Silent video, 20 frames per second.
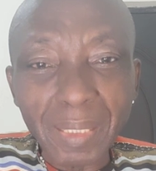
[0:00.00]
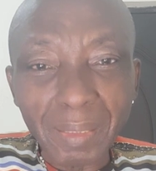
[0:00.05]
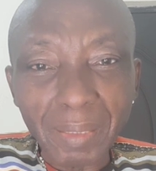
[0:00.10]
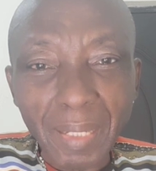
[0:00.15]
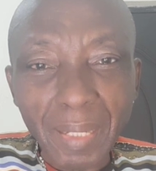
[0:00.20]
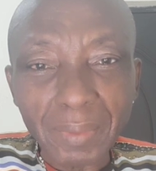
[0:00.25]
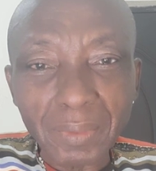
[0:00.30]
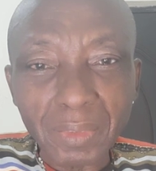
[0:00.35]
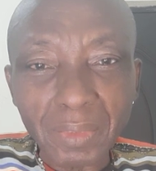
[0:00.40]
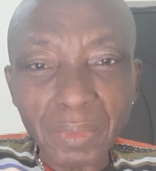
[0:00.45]

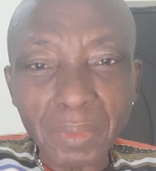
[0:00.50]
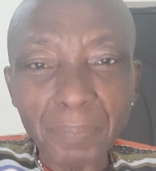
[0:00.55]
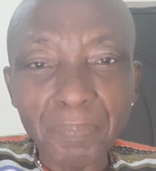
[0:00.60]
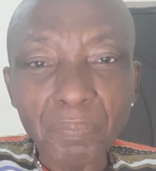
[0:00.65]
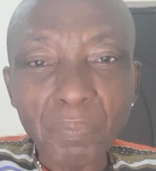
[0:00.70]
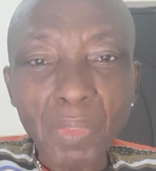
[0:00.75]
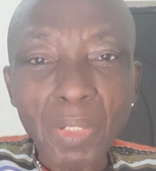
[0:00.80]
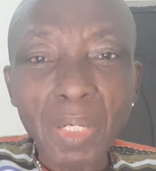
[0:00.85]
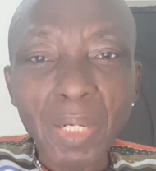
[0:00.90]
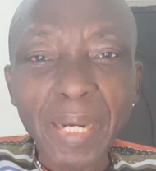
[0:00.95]
class
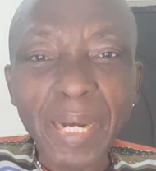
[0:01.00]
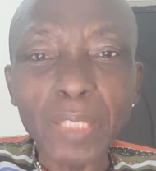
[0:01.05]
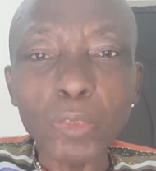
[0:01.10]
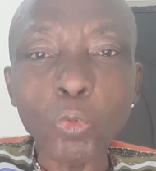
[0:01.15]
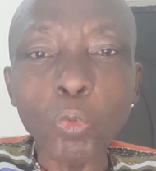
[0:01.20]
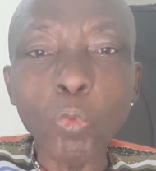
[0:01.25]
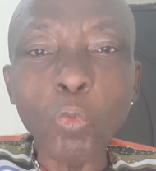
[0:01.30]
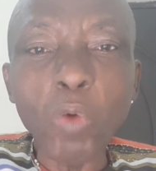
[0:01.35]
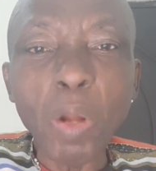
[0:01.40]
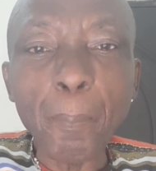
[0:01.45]
had
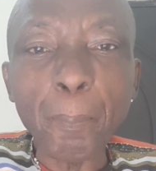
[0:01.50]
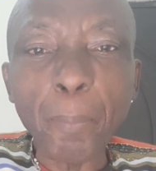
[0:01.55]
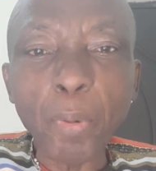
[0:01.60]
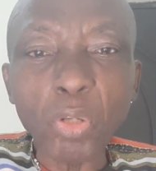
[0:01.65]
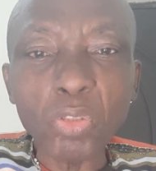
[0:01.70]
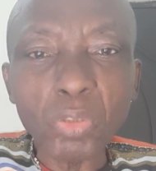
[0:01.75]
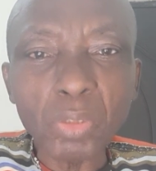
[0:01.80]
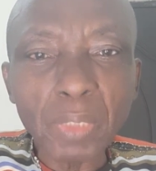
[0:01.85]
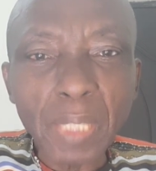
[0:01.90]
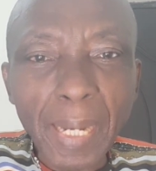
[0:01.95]

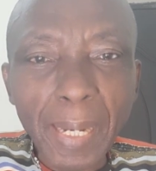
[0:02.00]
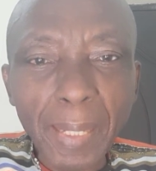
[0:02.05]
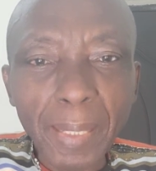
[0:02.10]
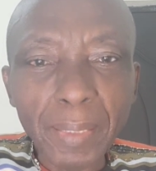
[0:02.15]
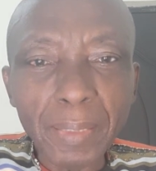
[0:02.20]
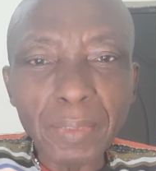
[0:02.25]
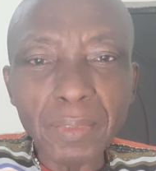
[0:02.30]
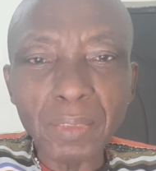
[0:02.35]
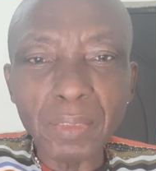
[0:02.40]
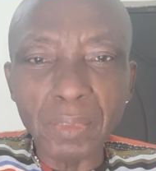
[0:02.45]

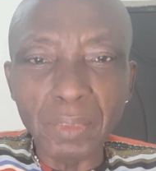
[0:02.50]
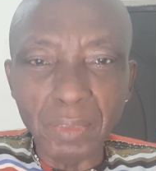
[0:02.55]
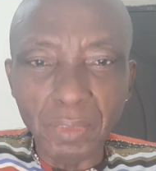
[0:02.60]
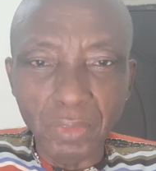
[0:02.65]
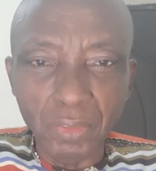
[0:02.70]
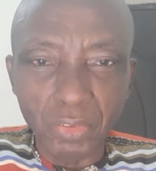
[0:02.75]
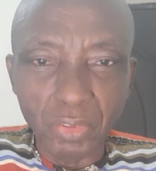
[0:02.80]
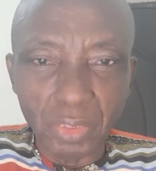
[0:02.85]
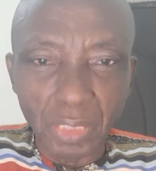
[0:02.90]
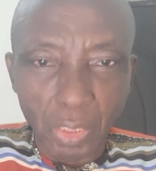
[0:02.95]
weaponized
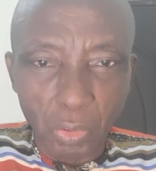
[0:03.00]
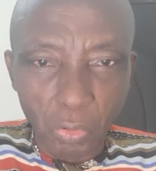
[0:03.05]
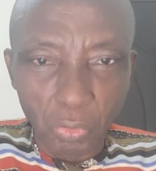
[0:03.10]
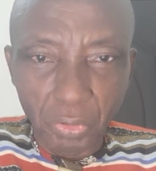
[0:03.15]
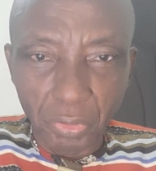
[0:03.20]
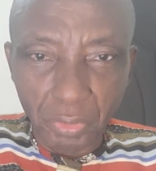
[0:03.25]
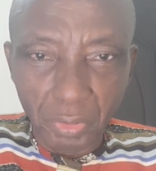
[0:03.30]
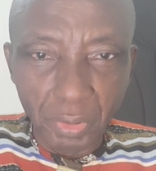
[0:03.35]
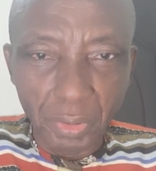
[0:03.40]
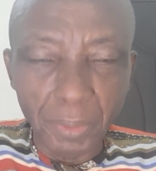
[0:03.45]

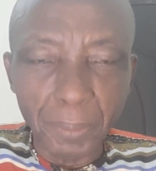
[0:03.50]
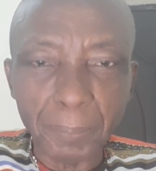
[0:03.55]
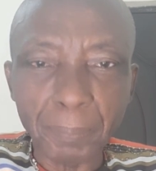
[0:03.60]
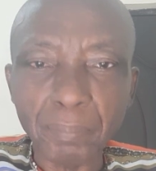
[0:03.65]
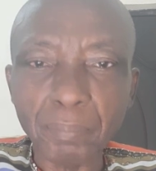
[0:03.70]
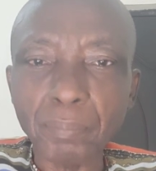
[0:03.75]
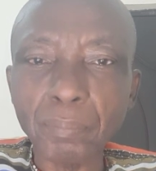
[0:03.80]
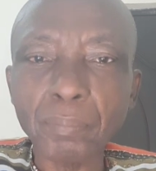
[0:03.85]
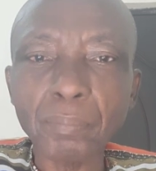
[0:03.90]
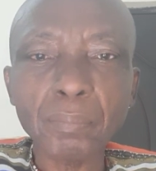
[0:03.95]
insecurity.
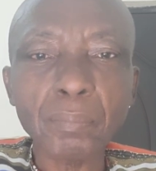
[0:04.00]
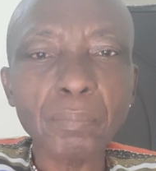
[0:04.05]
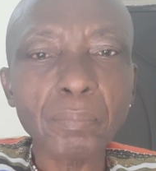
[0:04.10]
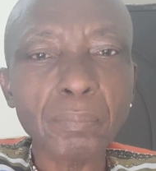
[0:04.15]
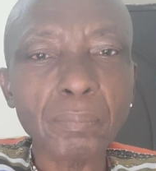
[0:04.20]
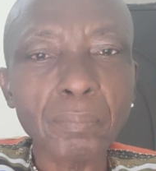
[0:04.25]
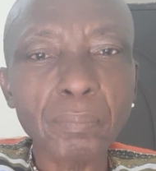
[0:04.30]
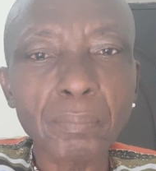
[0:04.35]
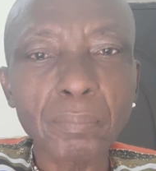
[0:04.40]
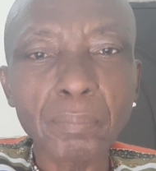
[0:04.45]

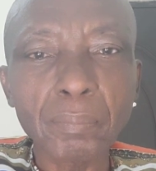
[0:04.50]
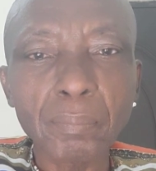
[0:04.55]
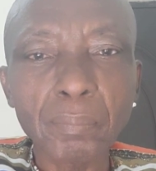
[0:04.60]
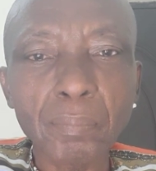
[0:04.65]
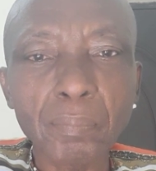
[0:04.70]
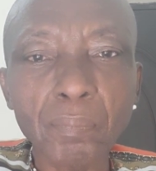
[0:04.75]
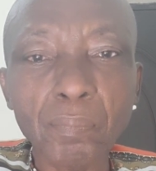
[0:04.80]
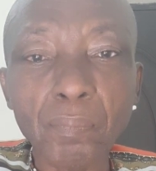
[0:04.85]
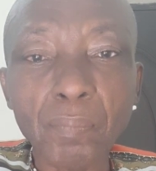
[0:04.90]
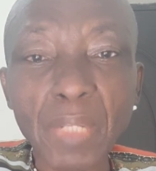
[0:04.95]

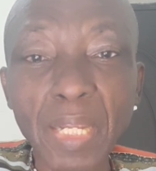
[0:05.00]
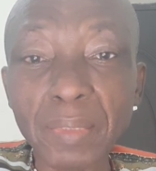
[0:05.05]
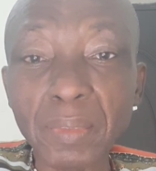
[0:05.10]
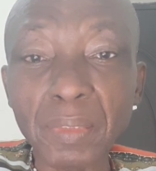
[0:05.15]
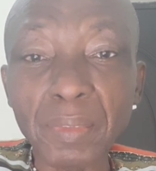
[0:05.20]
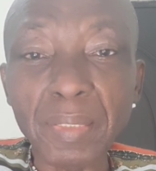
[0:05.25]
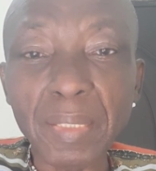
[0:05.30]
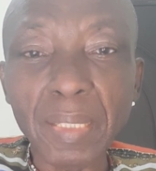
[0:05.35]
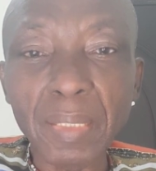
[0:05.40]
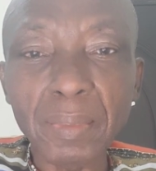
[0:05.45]

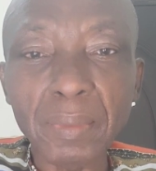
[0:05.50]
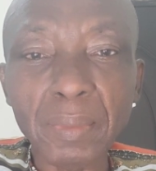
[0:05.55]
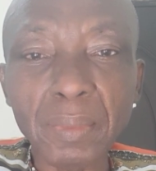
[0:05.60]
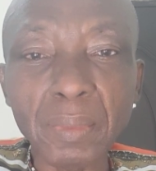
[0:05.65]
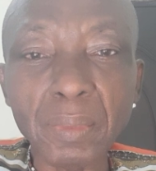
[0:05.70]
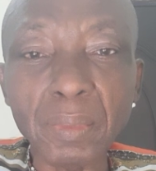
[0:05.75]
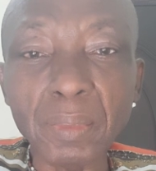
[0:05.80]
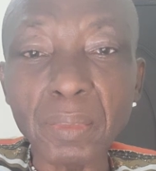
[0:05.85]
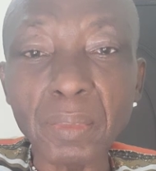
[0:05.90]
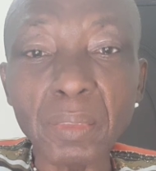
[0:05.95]
Nigeria
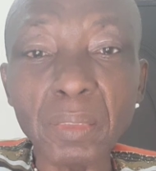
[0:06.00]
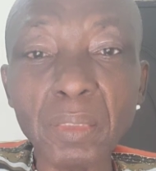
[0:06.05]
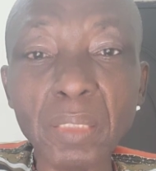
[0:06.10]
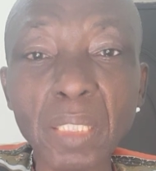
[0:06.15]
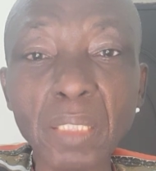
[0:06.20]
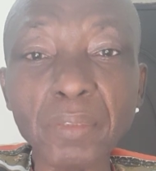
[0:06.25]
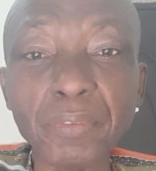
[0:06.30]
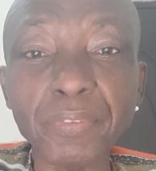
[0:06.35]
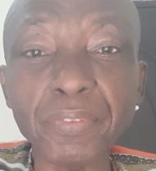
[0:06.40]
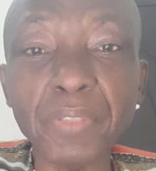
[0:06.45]
is in
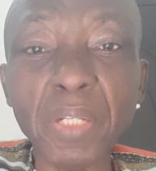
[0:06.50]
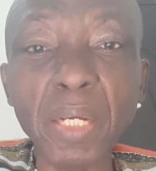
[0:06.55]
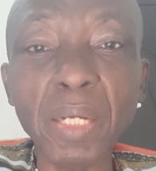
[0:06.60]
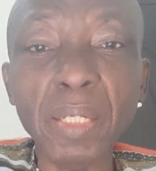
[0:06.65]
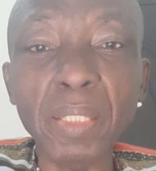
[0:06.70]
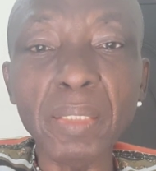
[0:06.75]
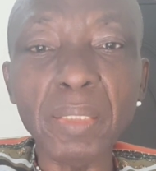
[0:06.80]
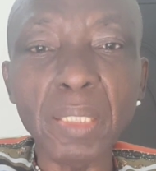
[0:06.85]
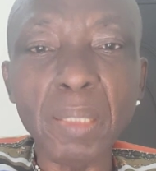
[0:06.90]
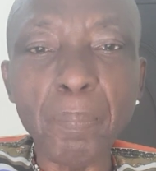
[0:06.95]
a
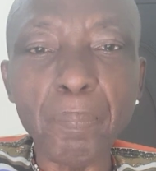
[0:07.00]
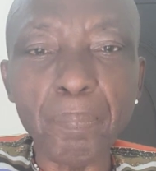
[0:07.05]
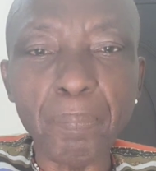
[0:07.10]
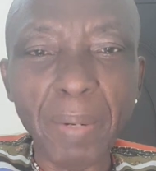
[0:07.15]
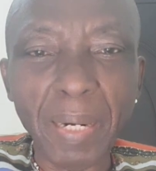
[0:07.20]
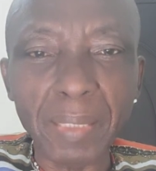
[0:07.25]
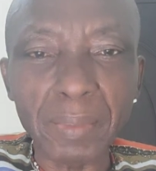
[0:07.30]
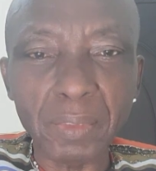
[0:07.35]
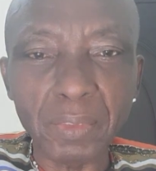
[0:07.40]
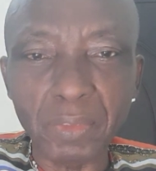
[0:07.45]
very
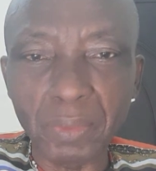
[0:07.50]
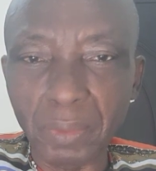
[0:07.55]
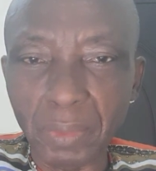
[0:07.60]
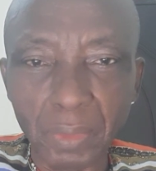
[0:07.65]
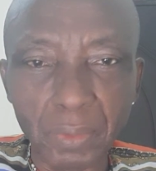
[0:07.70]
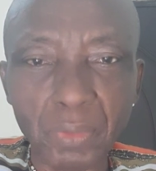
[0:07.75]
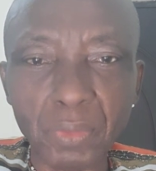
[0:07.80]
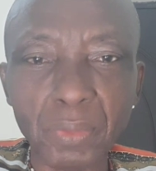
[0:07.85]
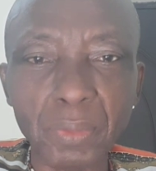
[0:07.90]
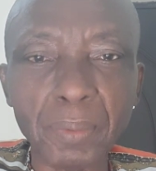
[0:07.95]
bad
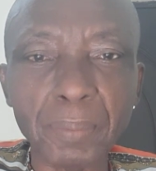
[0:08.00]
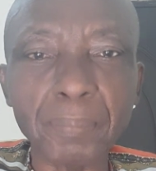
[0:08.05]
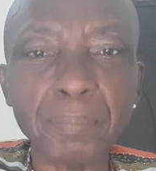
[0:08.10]
state.